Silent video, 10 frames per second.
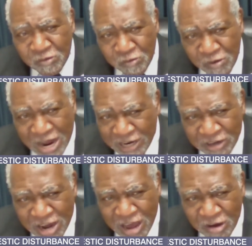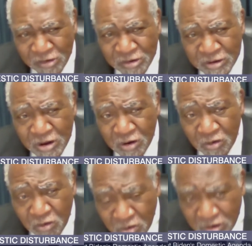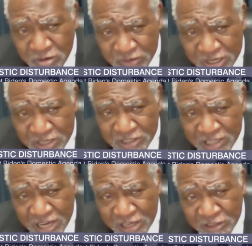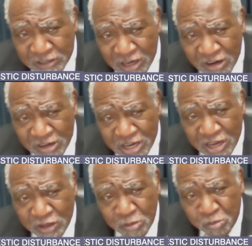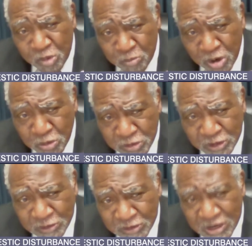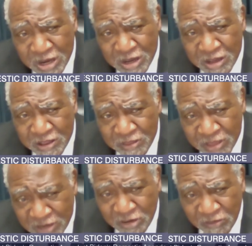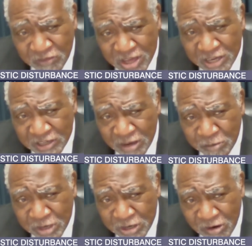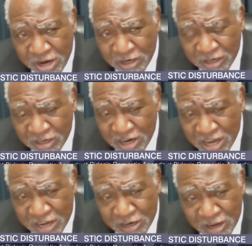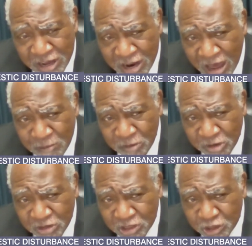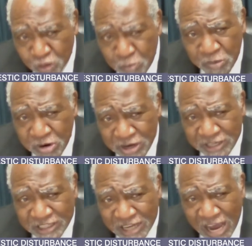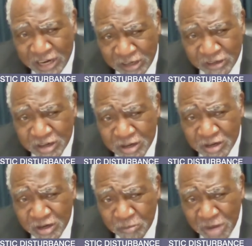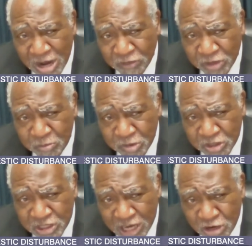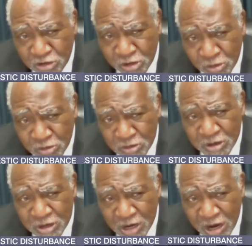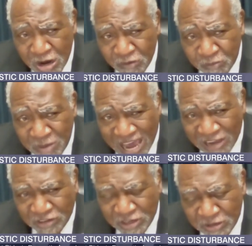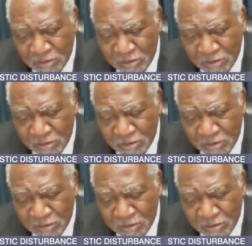right now. All of these things are in the proposals. These are things that we greatly need, and I'm just super excited about the potential of passing.